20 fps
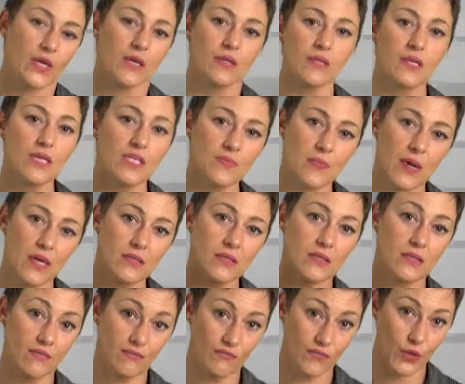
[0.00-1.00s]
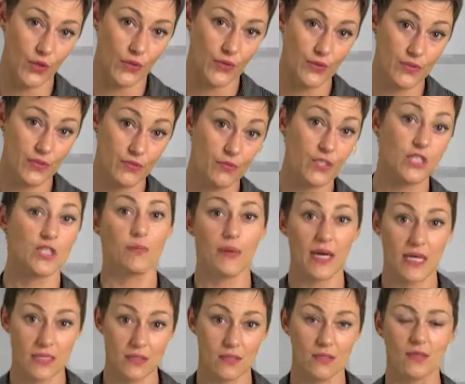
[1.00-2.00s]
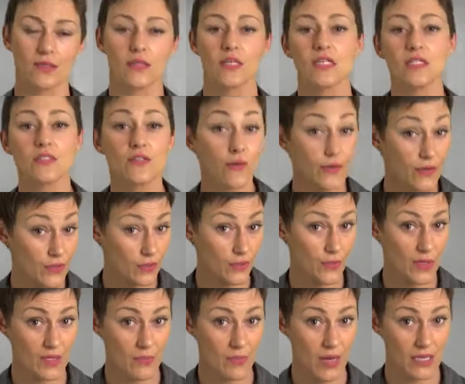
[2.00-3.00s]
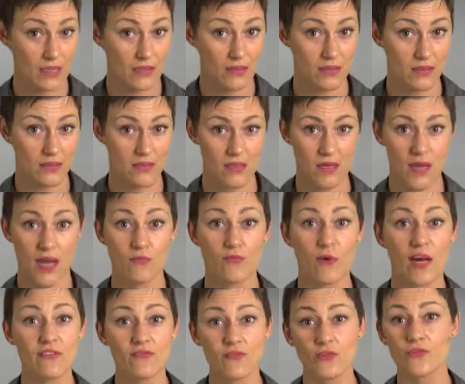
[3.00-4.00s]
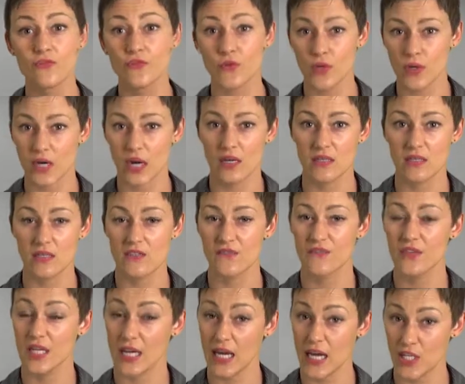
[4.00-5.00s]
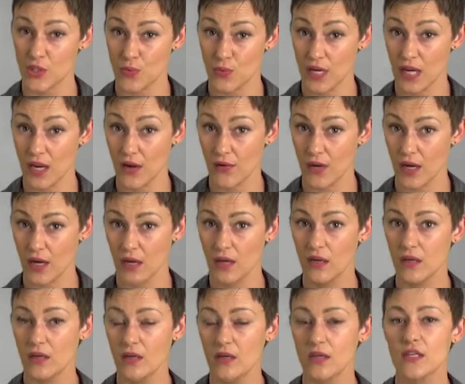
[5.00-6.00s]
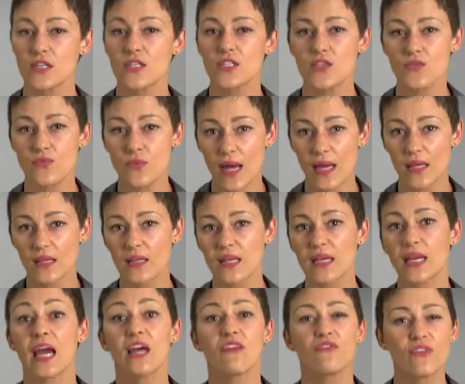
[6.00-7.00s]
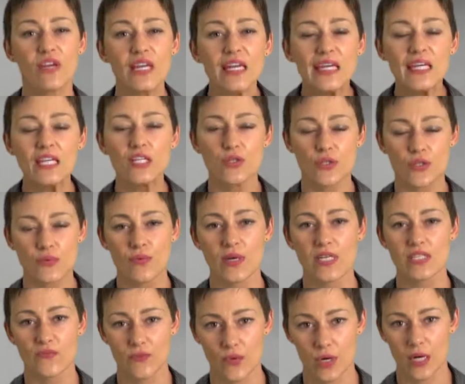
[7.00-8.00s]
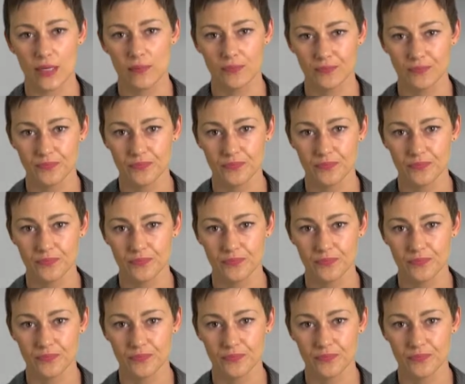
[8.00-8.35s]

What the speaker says: The expected inflows, which are based on historical weather patterns and rainfall forecasts for the catchment area surrounding and feeding into the reservoir.